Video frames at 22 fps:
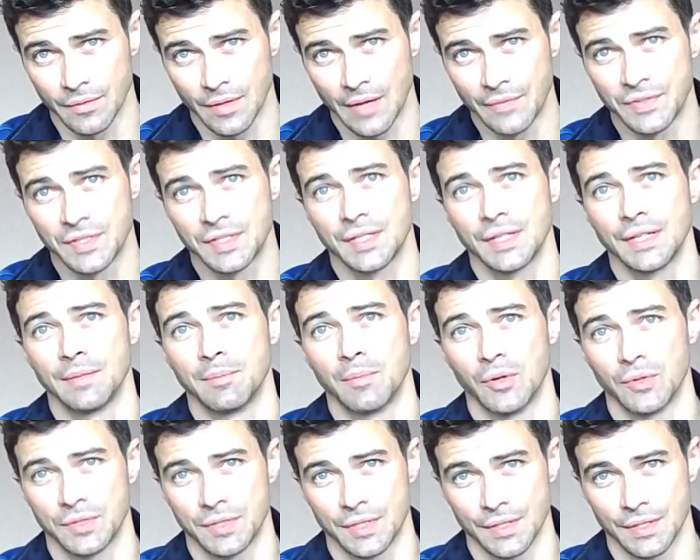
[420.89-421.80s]
I've seen
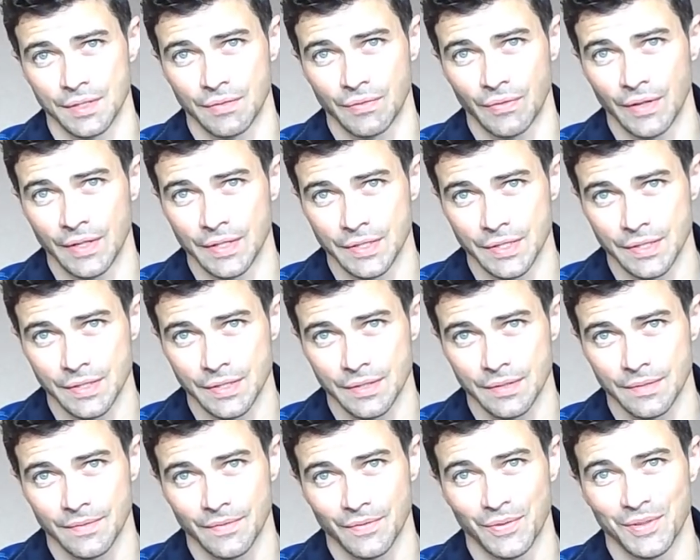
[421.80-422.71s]
most of these faces
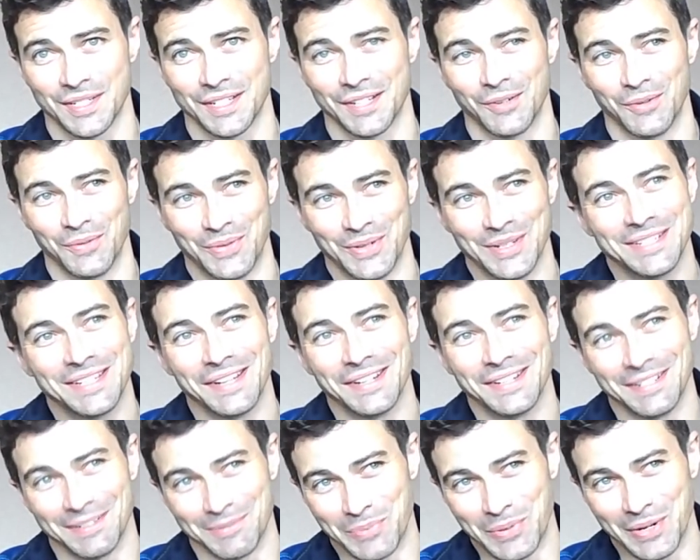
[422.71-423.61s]
for over a
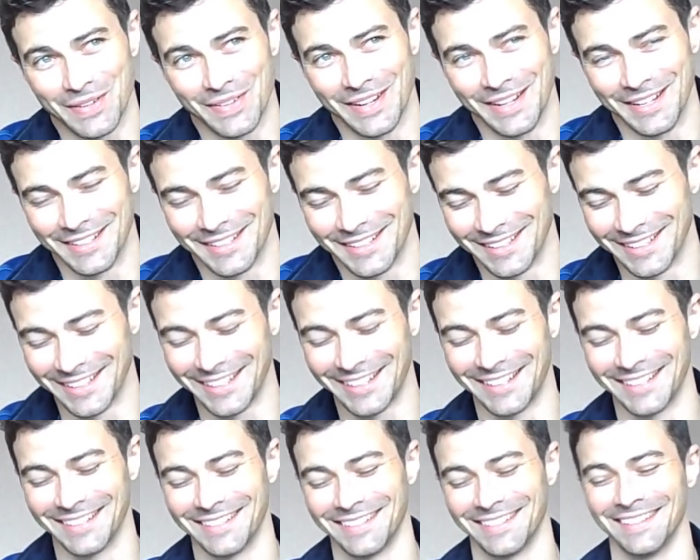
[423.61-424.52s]
10-year period, like
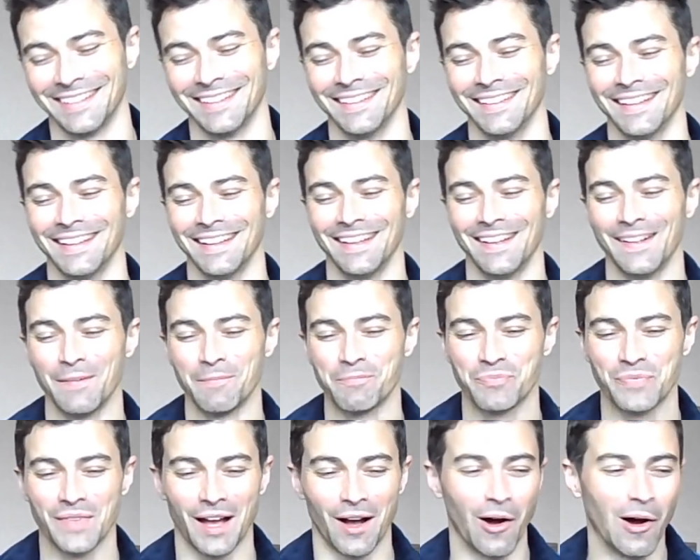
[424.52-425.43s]

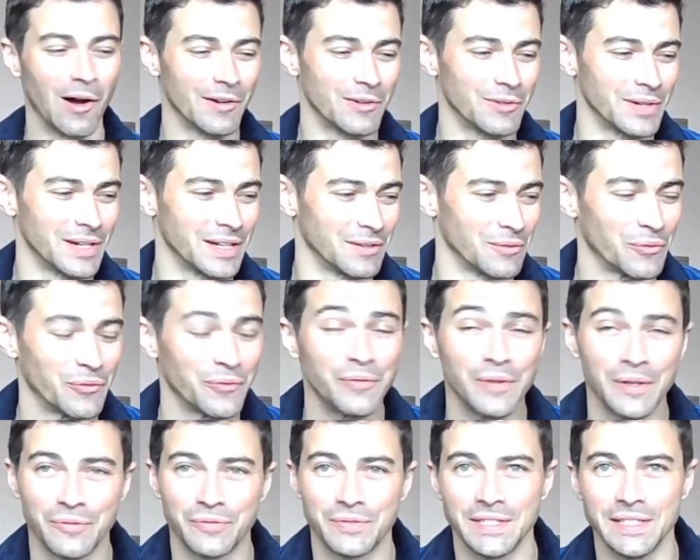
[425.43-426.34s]

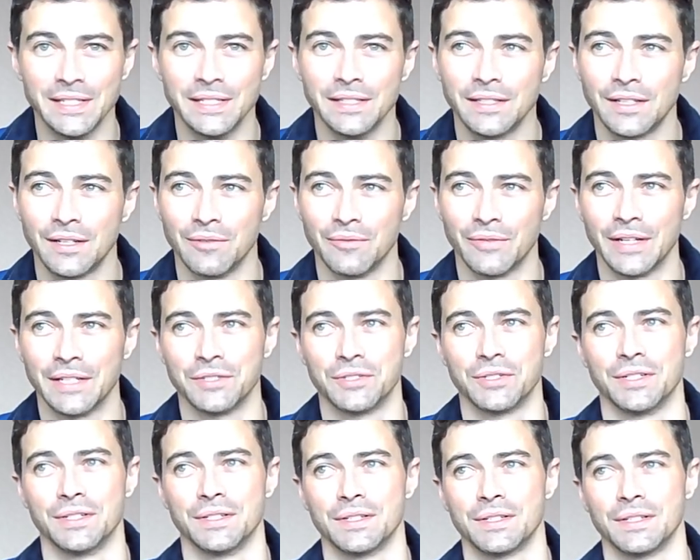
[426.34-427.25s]
150
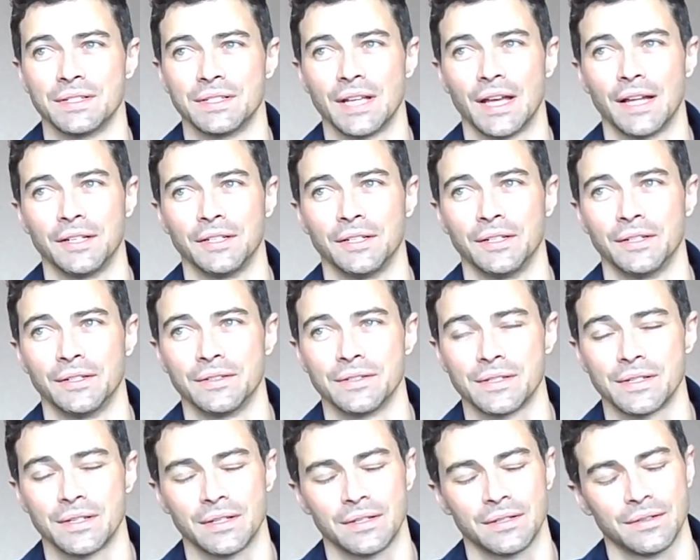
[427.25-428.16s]
conventions in 10
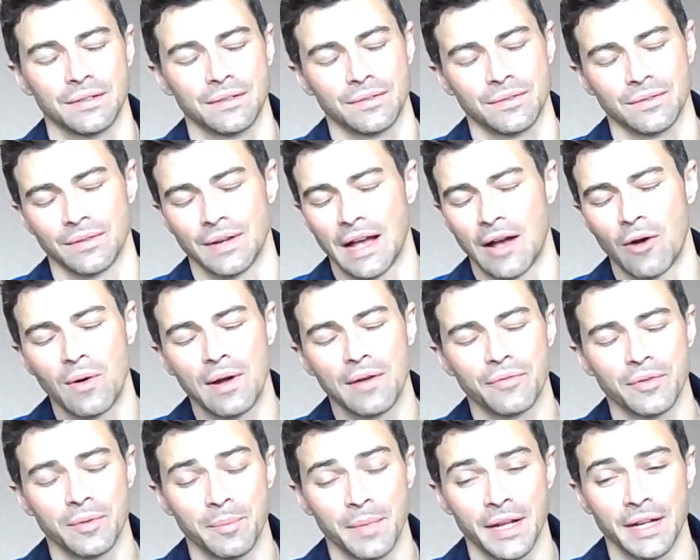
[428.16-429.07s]
years, or
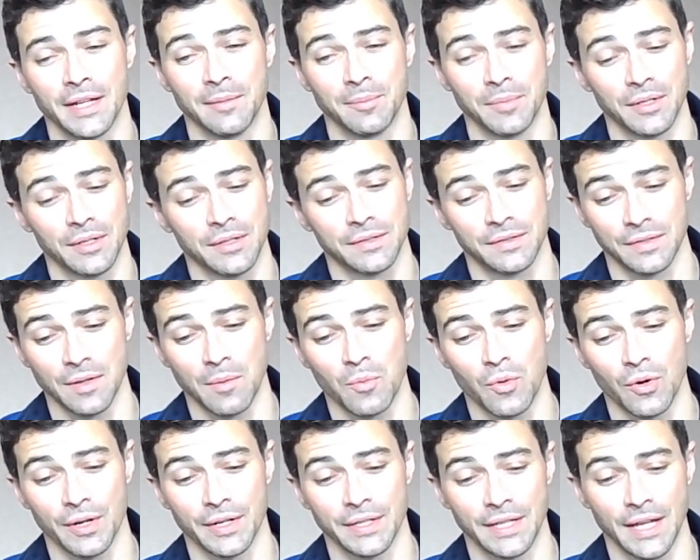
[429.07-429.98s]
however many, but
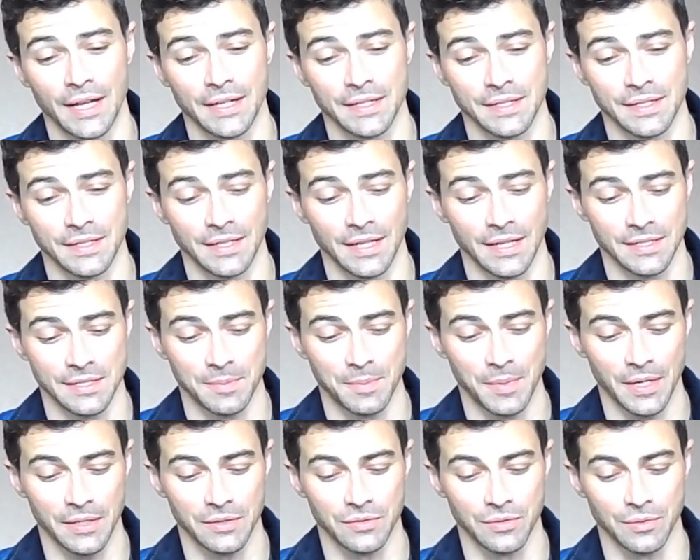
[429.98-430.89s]
somewhere in that
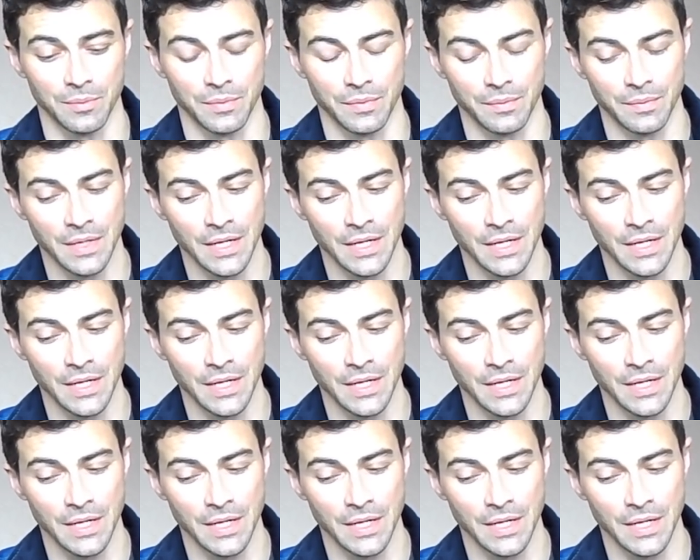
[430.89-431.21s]
spectrum.